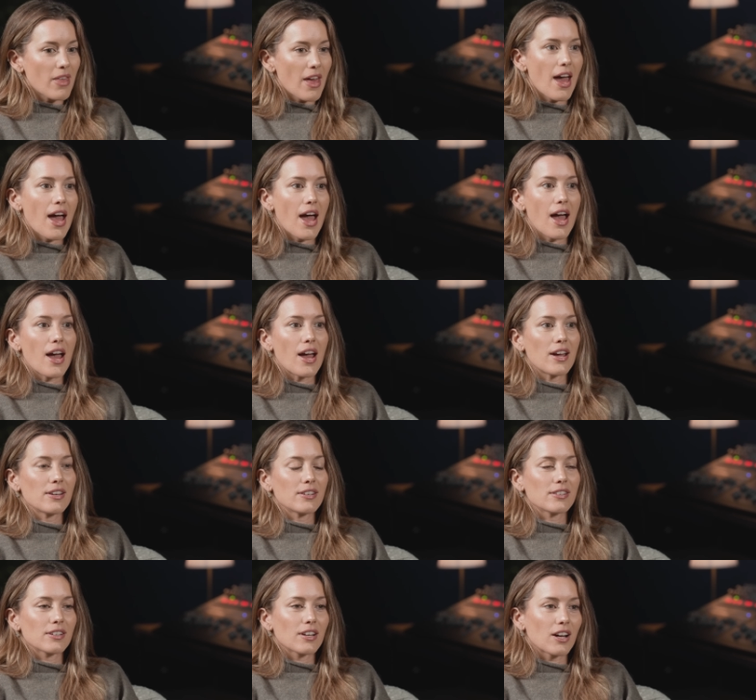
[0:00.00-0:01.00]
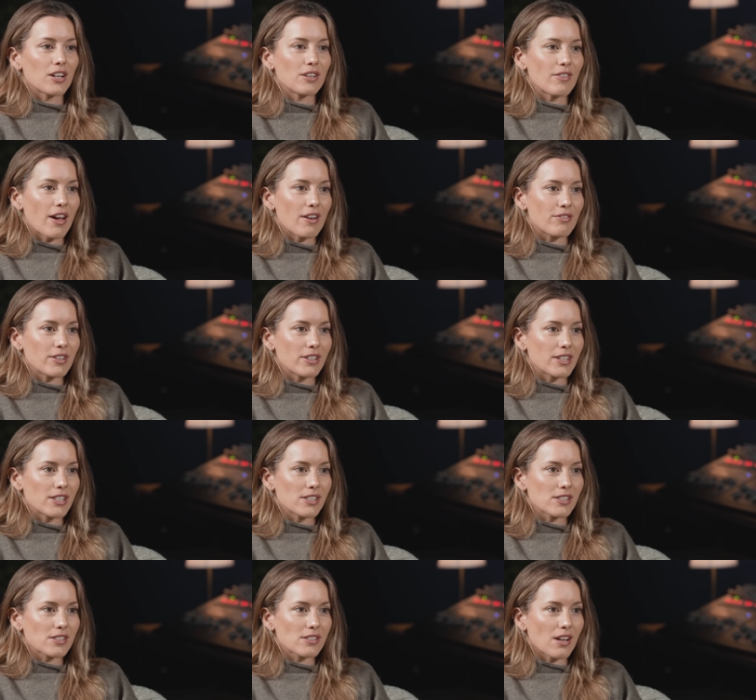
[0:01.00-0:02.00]
there, kind of
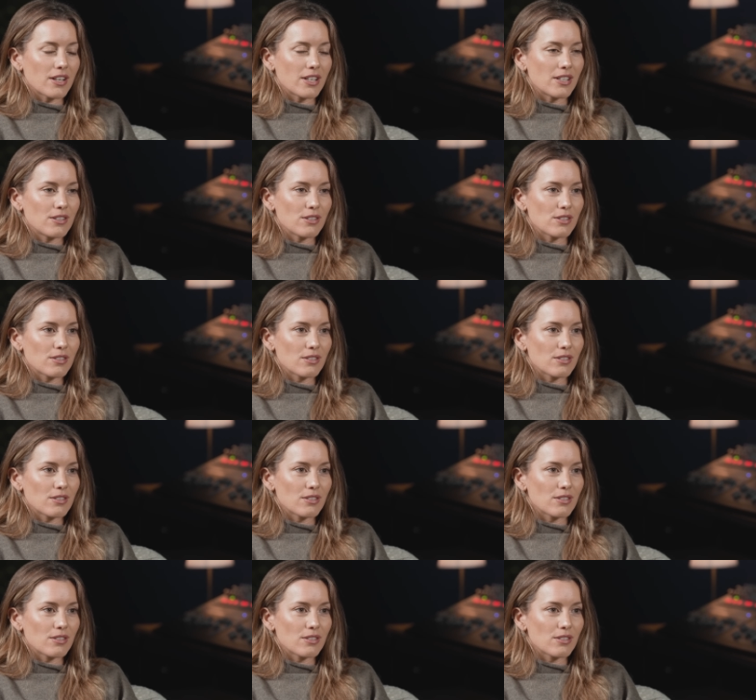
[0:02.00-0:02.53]
everything started